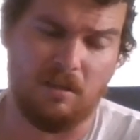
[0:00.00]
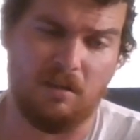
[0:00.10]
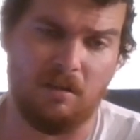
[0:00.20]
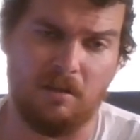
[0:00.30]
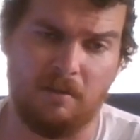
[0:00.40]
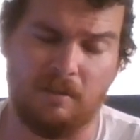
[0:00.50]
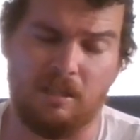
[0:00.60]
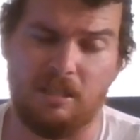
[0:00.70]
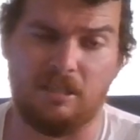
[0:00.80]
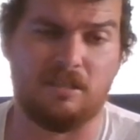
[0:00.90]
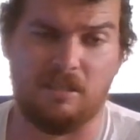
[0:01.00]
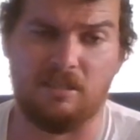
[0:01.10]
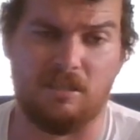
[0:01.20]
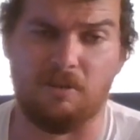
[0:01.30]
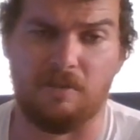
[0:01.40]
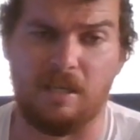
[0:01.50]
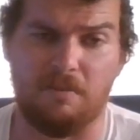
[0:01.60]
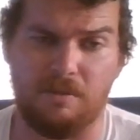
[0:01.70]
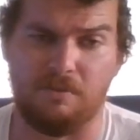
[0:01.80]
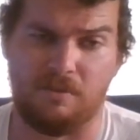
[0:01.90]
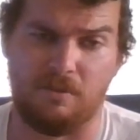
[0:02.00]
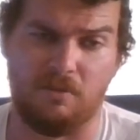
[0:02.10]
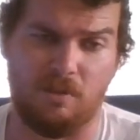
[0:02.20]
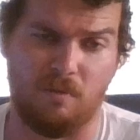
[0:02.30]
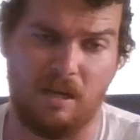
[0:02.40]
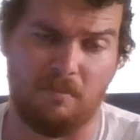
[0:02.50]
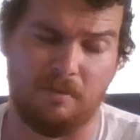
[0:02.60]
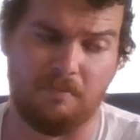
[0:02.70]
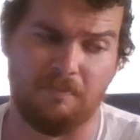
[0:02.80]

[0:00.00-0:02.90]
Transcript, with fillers: Uh, and this is their debut studio album,